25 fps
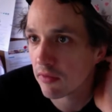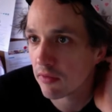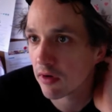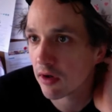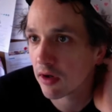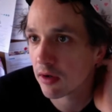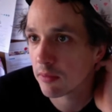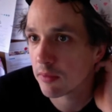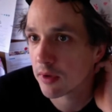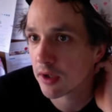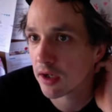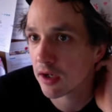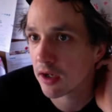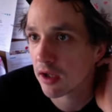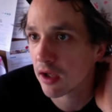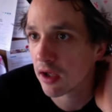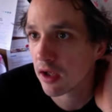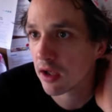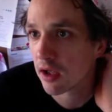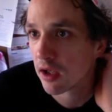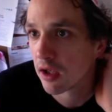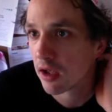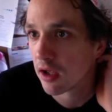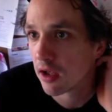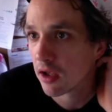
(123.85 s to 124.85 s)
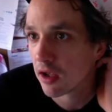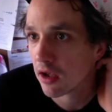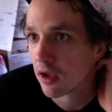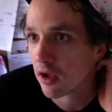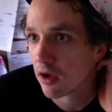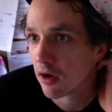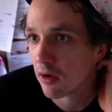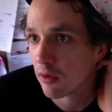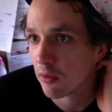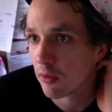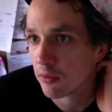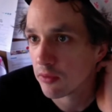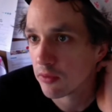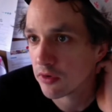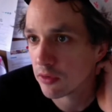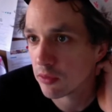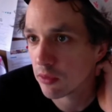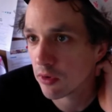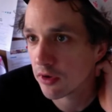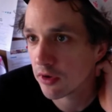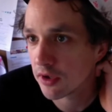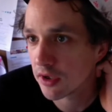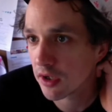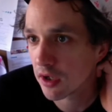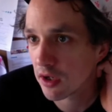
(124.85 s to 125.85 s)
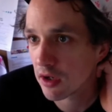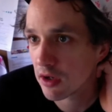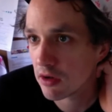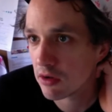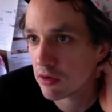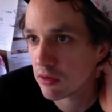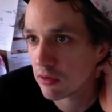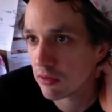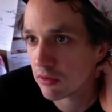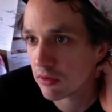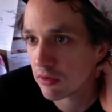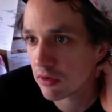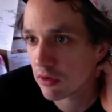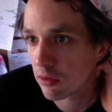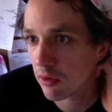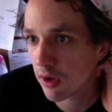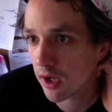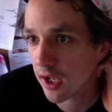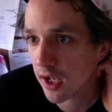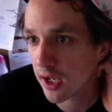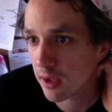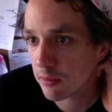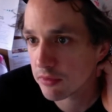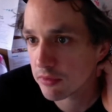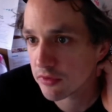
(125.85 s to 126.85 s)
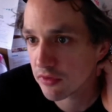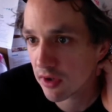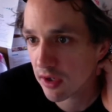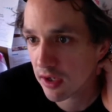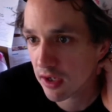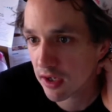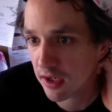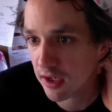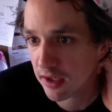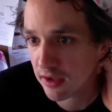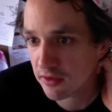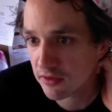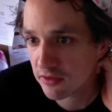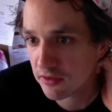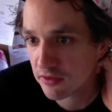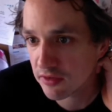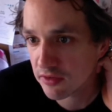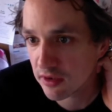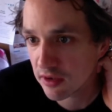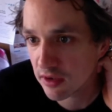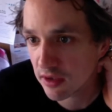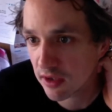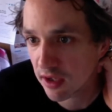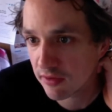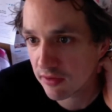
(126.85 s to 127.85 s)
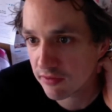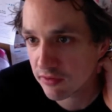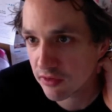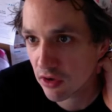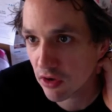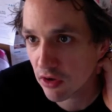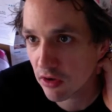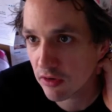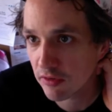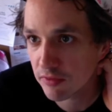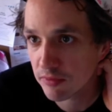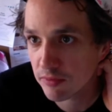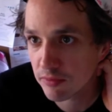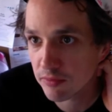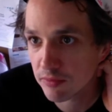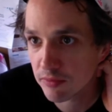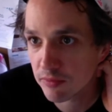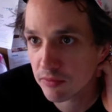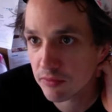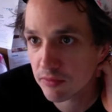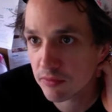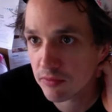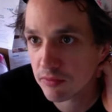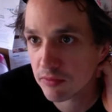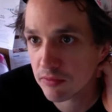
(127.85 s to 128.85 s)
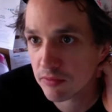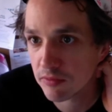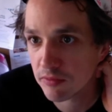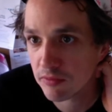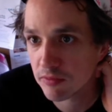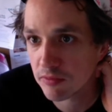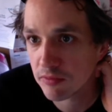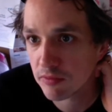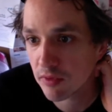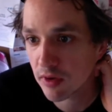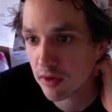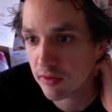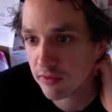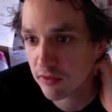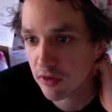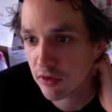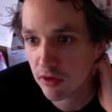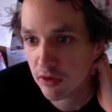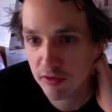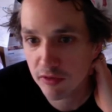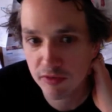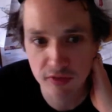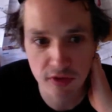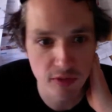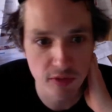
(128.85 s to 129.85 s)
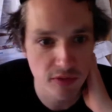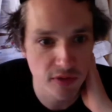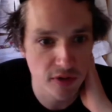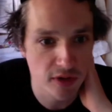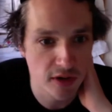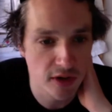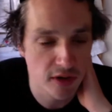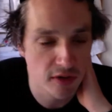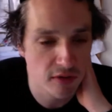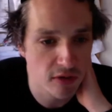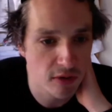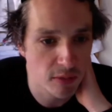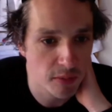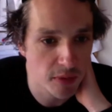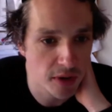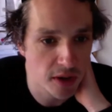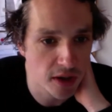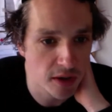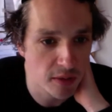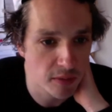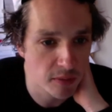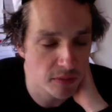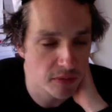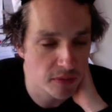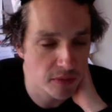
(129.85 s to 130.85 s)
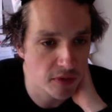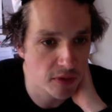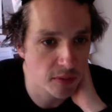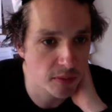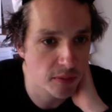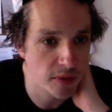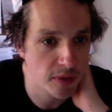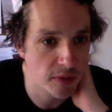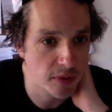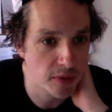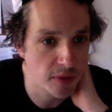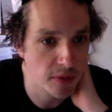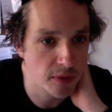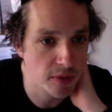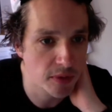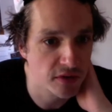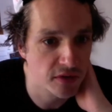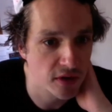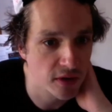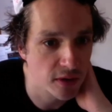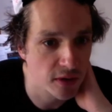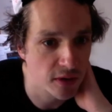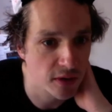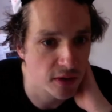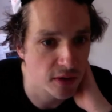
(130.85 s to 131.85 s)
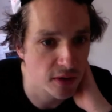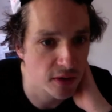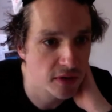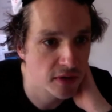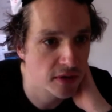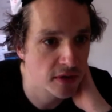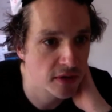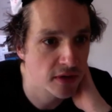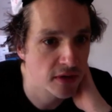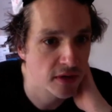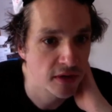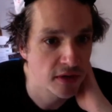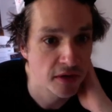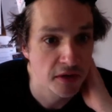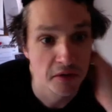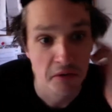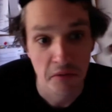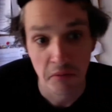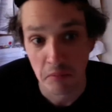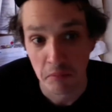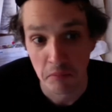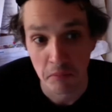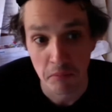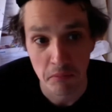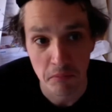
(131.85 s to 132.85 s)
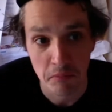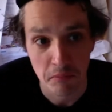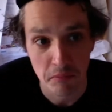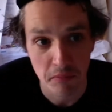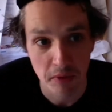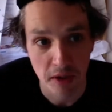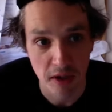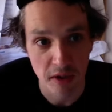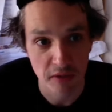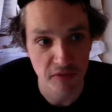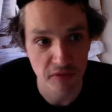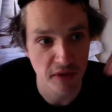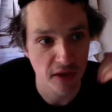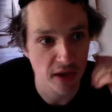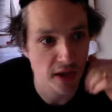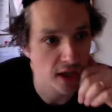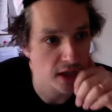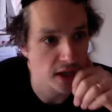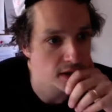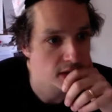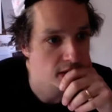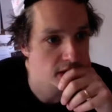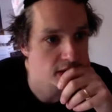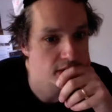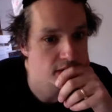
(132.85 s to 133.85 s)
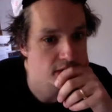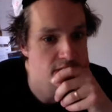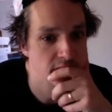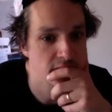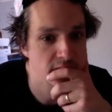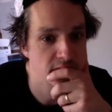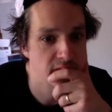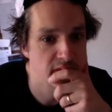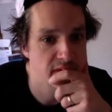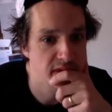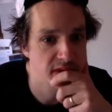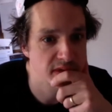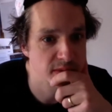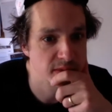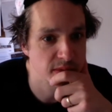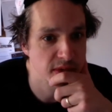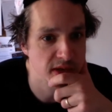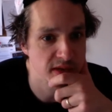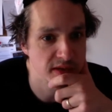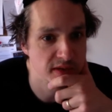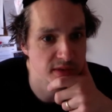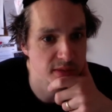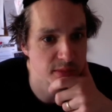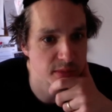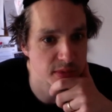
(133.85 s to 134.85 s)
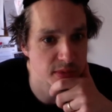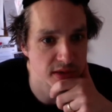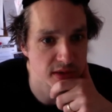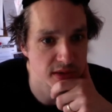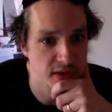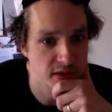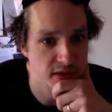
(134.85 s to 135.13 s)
I mean, do you want to go quite abstract? Like, see, I've got a photo here on my desktop. How's that? Is a bit.